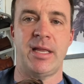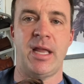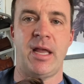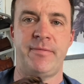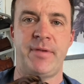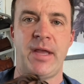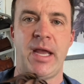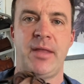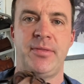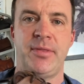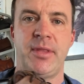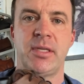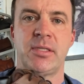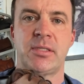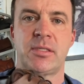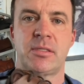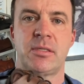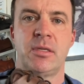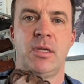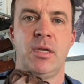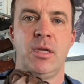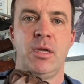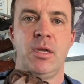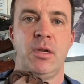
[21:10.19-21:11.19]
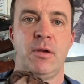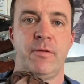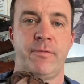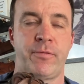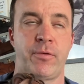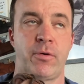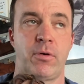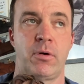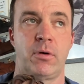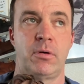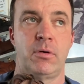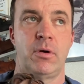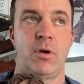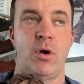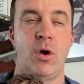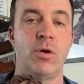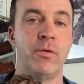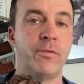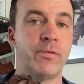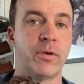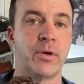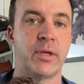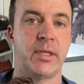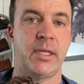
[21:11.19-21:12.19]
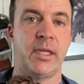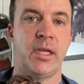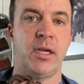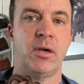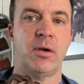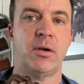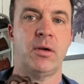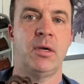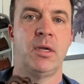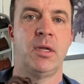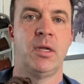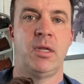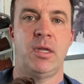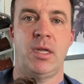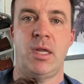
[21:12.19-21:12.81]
I've had this for over a year,